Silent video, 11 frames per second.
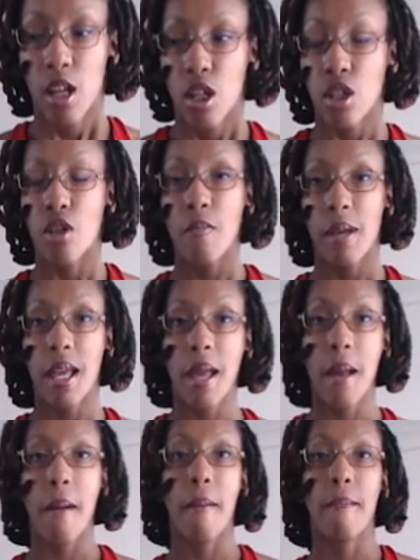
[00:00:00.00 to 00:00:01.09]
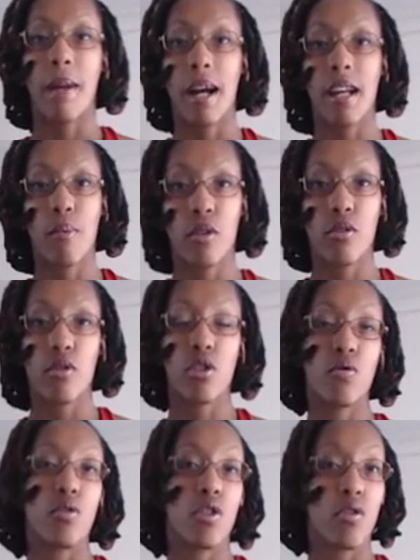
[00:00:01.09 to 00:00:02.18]
So me, my approach to
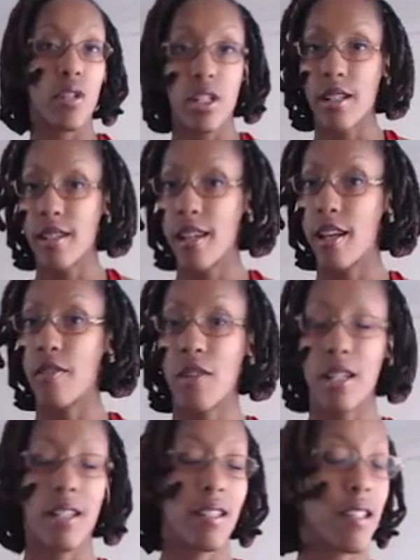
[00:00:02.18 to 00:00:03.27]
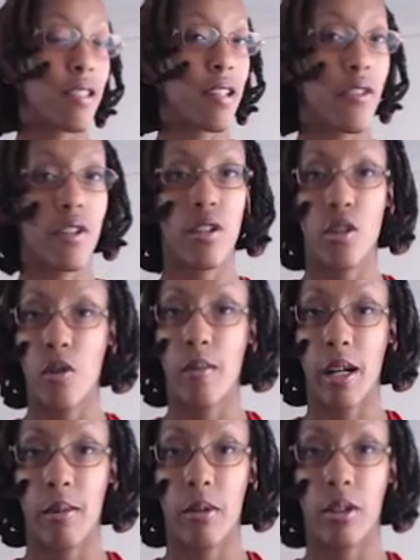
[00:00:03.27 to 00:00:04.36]
nutrition and fitness has nothing to do with
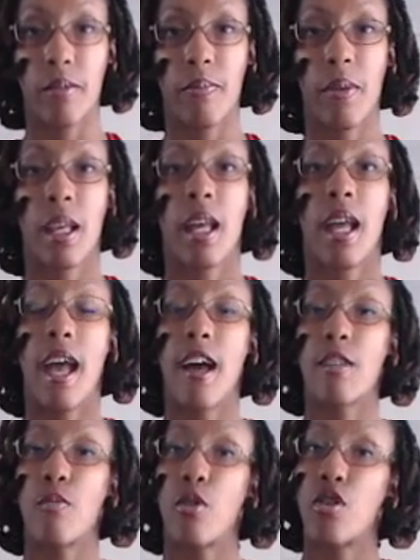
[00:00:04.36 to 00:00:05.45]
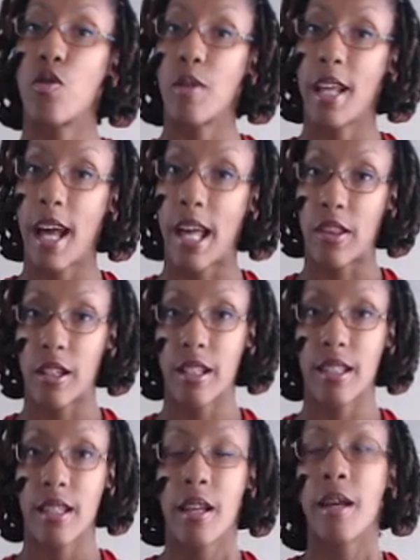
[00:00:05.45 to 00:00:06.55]
bodybuilding. It has more to do with
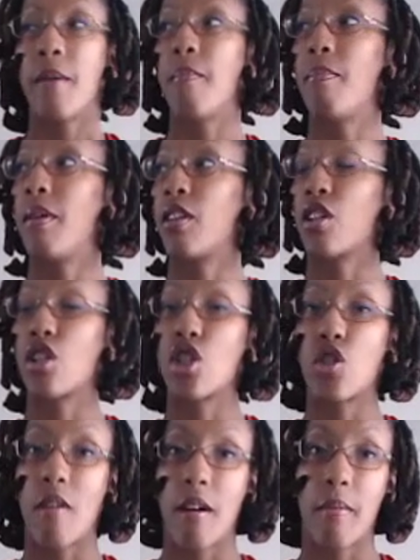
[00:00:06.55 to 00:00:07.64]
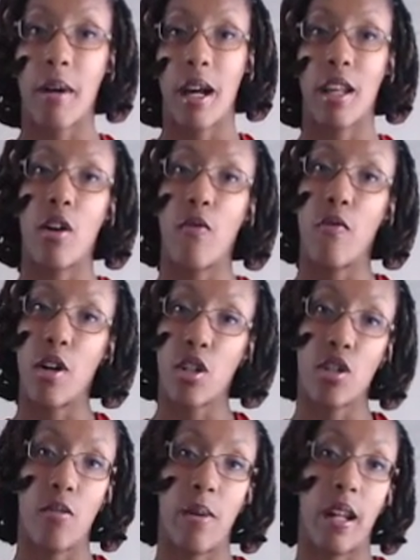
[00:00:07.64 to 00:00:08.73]
athletes, building a strong body, a
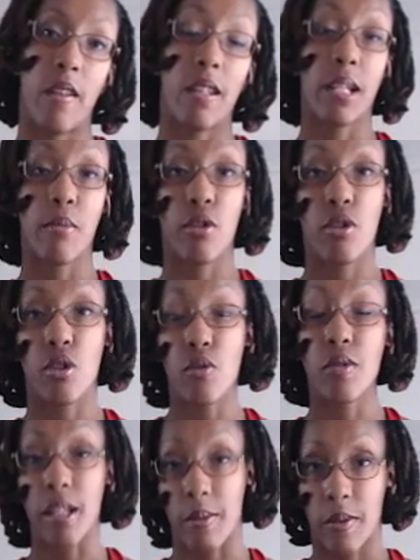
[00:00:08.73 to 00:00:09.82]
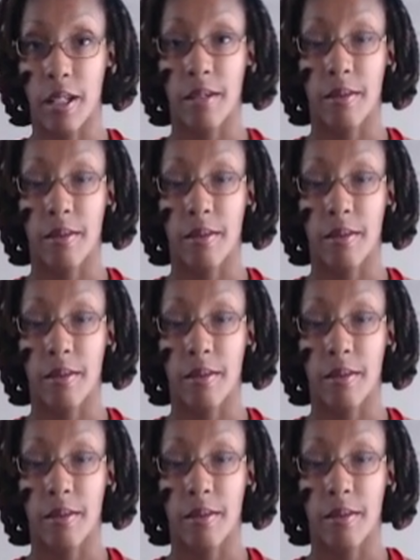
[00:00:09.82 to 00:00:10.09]
functional body that's able to do something,